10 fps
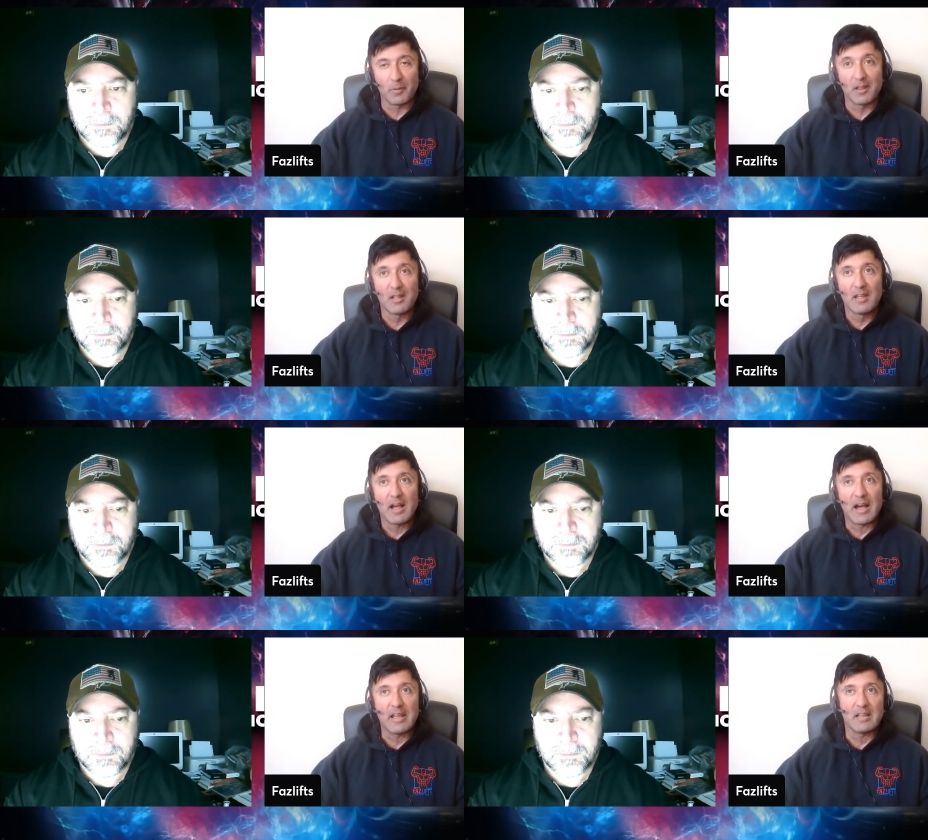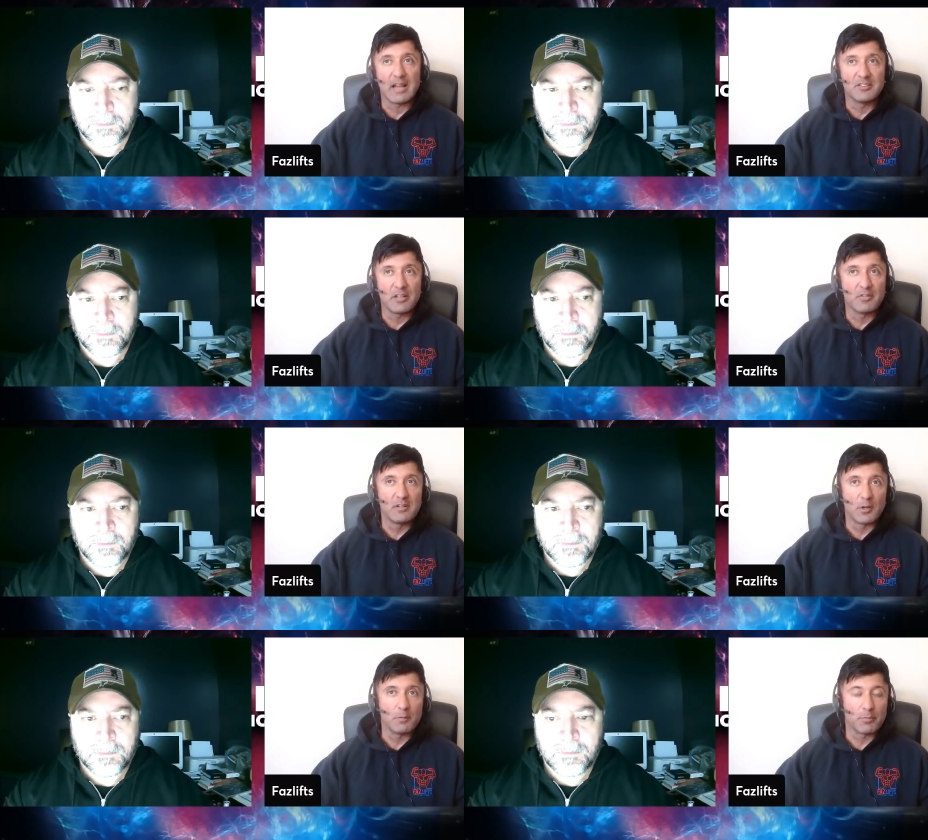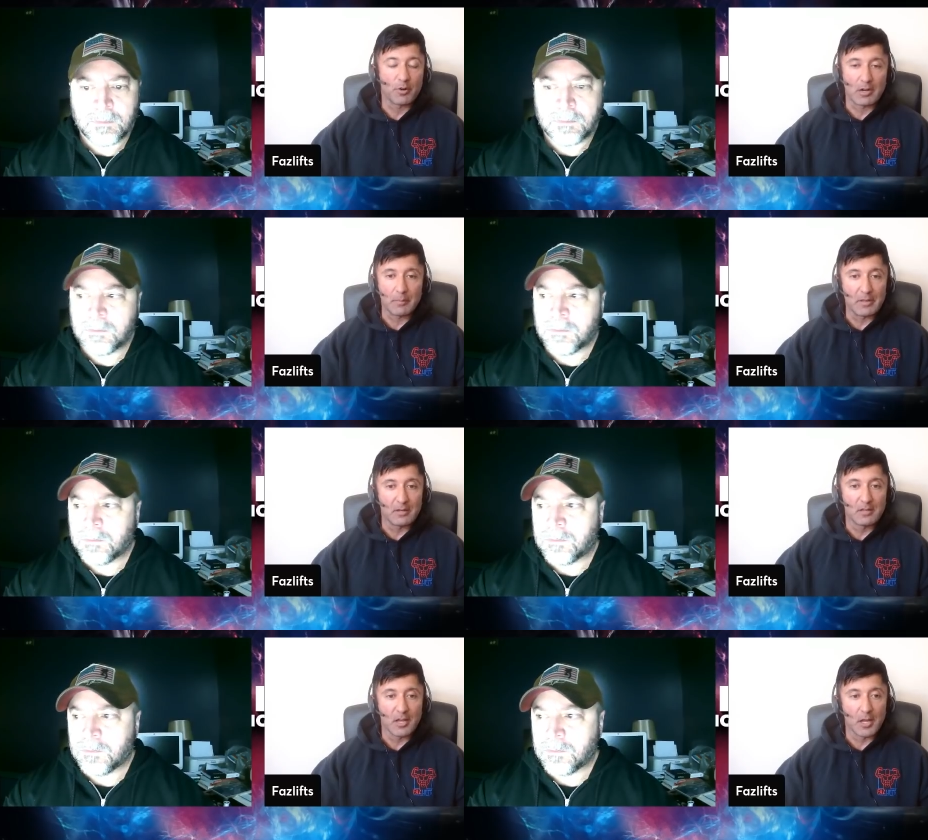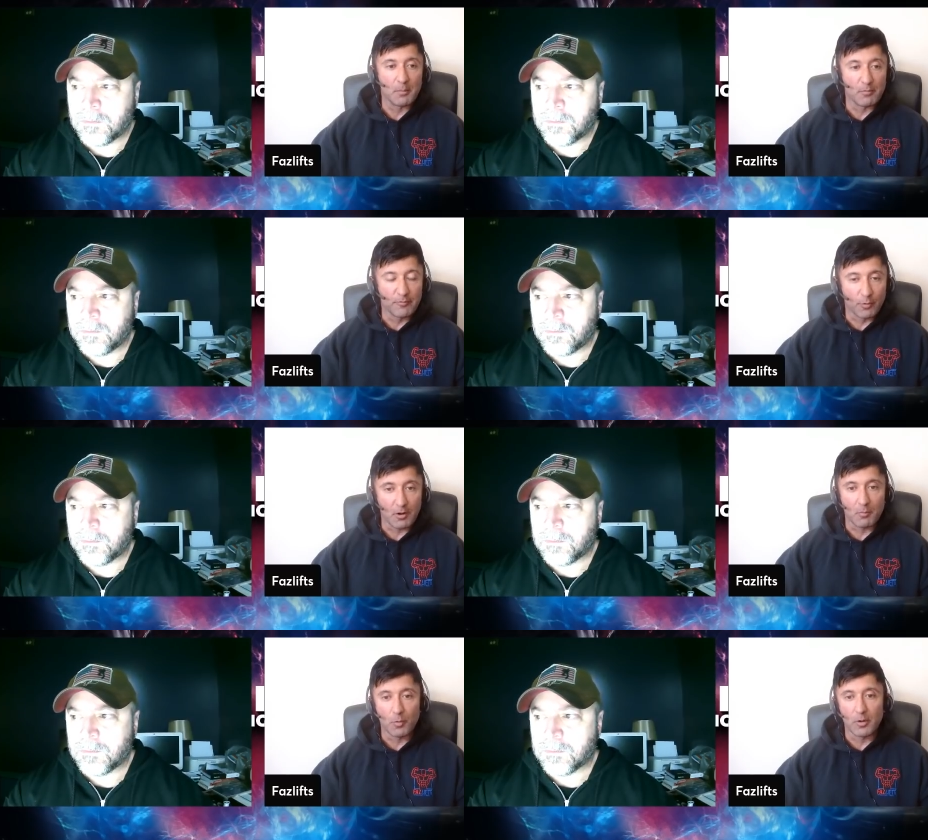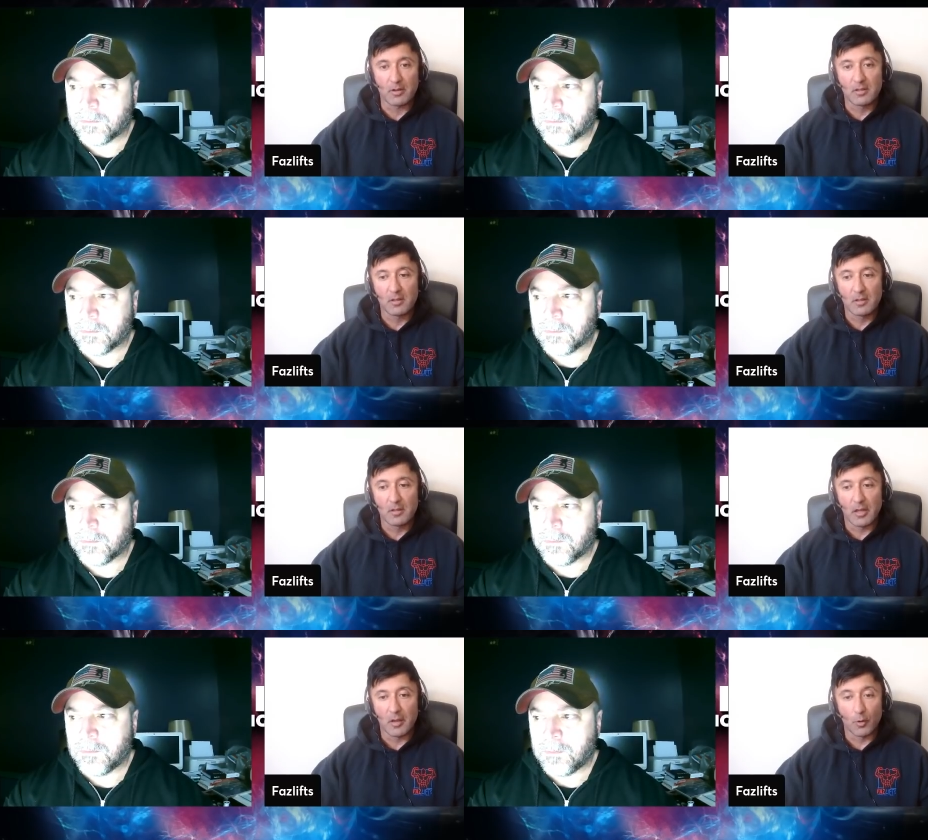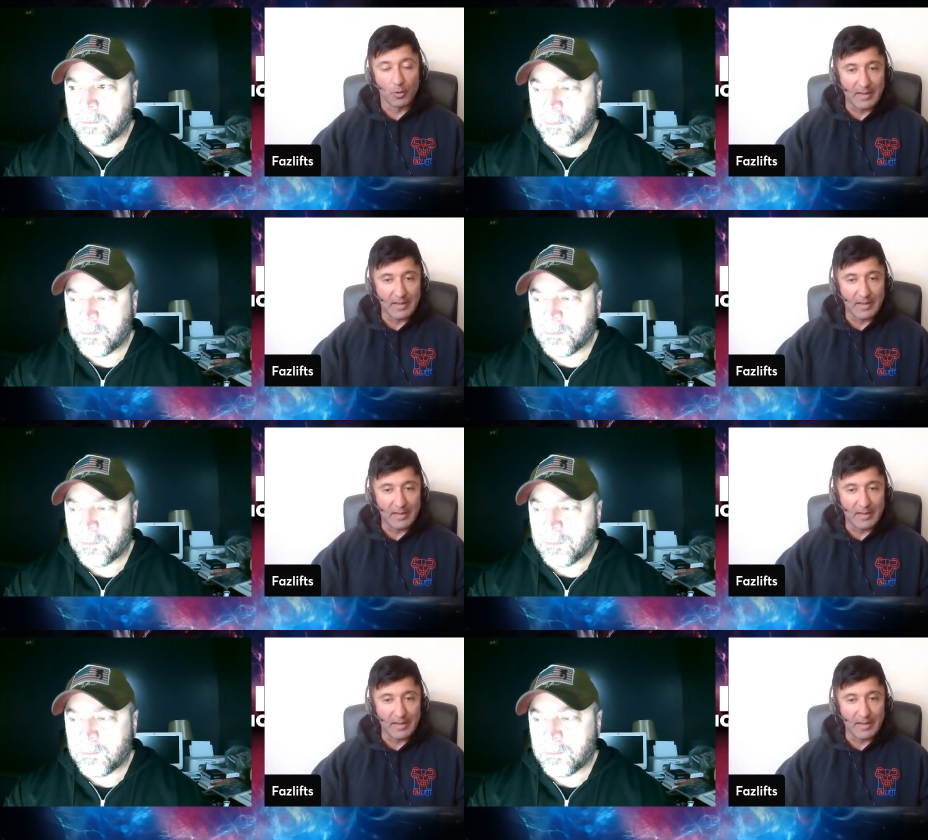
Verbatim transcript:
Speaker 1: But I I generally don't program in um, forearm work uh, or